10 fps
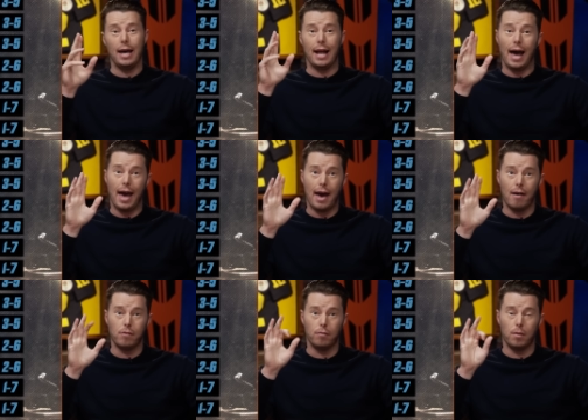And I
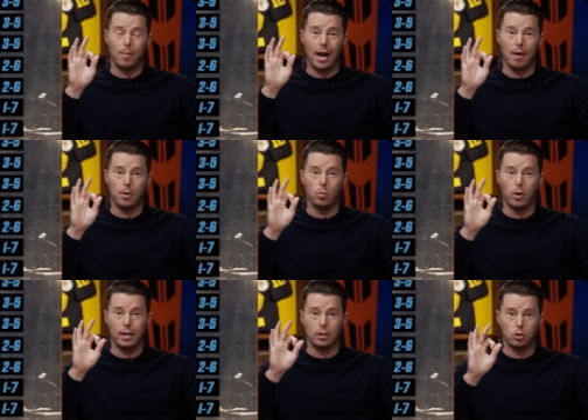have Miami
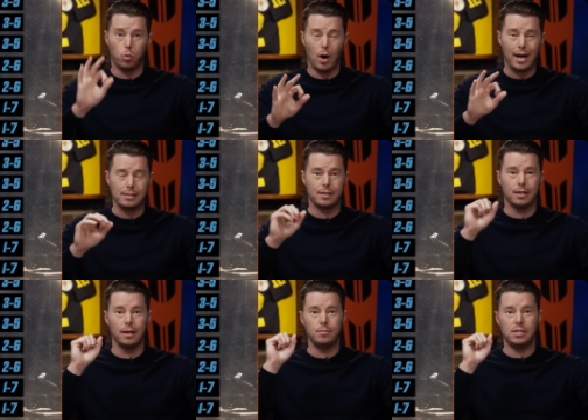winning twice.
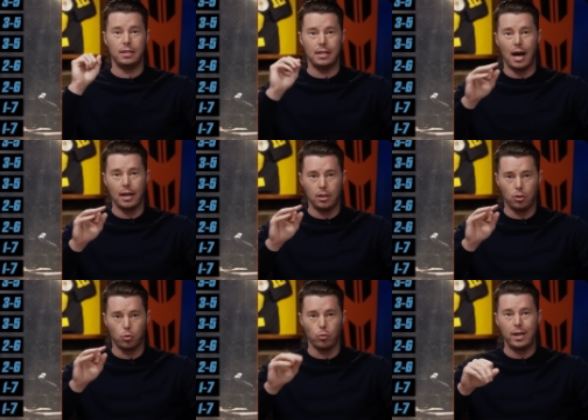Clemson
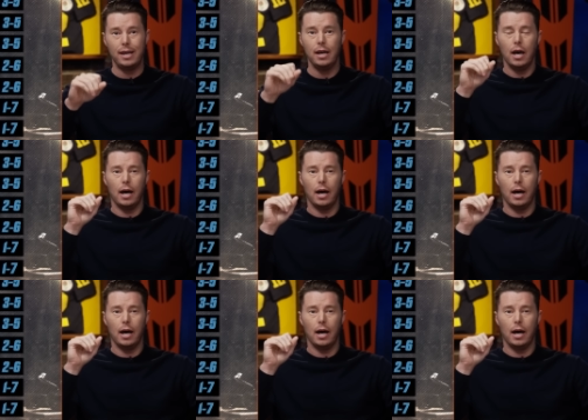9-3.